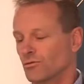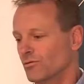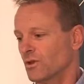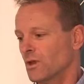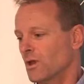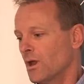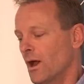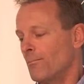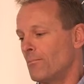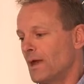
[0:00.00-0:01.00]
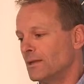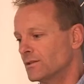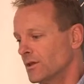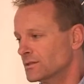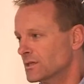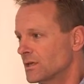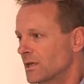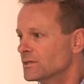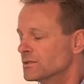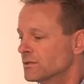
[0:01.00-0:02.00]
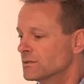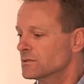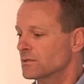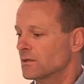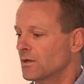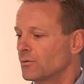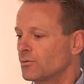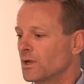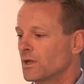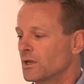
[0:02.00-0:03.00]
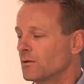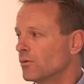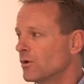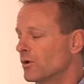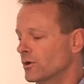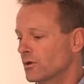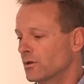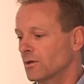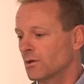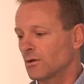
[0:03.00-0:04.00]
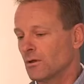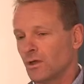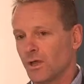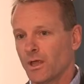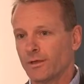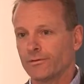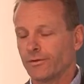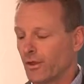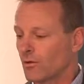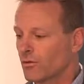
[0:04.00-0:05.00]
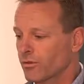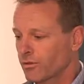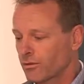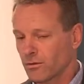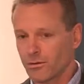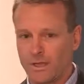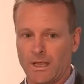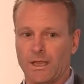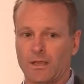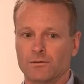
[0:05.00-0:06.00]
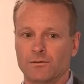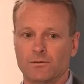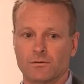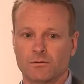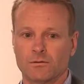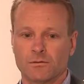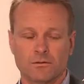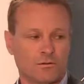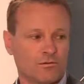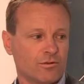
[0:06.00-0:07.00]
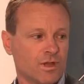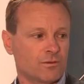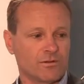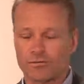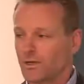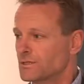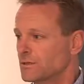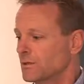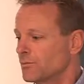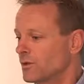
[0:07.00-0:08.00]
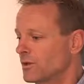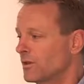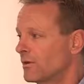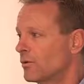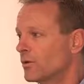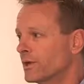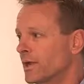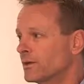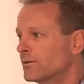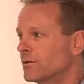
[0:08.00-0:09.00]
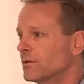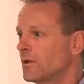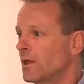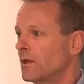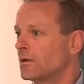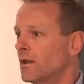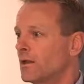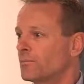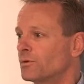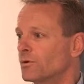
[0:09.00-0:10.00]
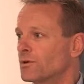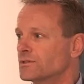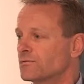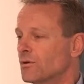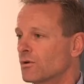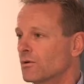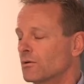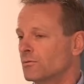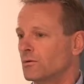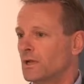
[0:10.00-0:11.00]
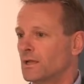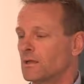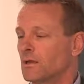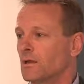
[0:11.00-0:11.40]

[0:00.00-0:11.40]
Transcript: of uh, make those connections, you know, really work and health and family, friends, and community, they're all connected. And, and employers have got to really